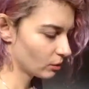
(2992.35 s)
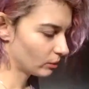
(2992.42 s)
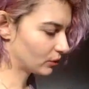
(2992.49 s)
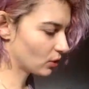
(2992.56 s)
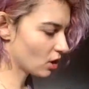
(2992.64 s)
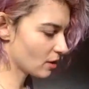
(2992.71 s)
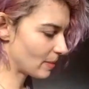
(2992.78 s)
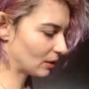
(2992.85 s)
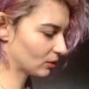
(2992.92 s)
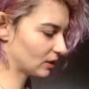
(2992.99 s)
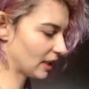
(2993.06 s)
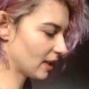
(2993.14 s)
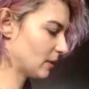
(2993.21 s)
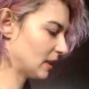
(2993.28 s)
We've got about
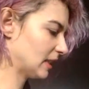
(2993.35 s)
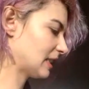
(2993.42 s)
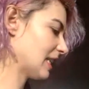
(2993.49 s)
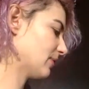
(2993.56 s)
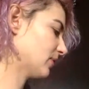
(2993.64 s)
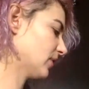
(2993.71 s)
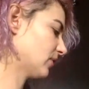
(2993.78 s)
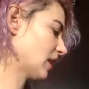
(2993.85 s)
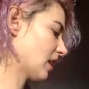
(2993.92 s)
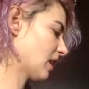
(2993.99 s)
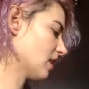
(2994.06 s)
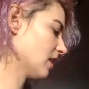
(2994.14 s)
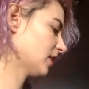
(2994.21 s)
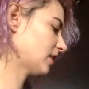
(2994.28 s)
10 minutes left of the
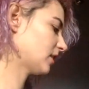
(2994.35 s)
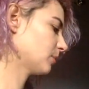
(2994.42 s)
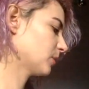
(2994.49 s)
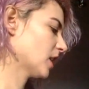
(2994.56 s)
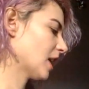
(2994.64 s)
class.